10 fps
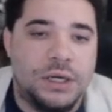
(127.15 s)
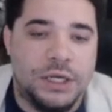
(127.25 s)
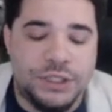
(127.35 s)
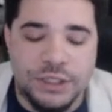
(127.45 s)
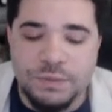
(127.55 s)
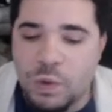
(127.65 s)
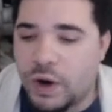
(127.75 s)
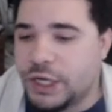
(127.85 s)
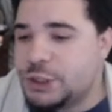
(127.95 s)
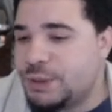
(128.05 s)
it's just more
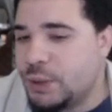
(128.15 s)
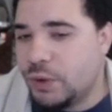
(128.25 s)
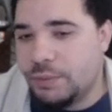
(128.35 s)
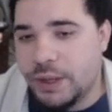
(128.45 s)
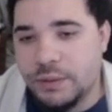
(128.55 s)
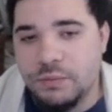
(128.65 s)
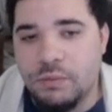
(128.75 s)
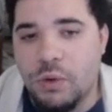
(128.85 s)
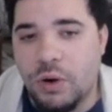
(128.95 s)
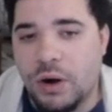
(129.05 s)
hp would have been
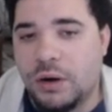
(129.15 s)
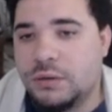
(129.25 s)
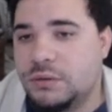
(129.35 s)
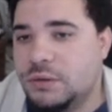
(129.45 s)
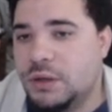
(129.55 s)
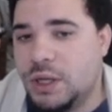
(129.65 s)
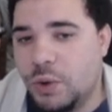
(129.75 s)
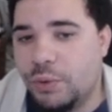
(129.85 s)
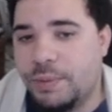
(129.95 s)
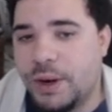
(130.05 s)
more
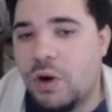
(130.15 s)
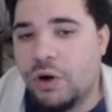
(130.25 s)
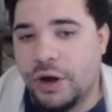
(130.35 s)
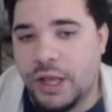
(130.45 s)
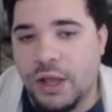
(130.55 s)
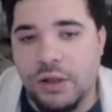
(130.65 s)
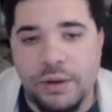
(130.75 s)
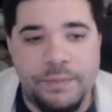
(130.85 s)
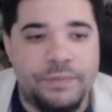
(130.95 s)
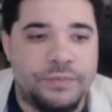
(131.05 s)
it would have been harder to kill him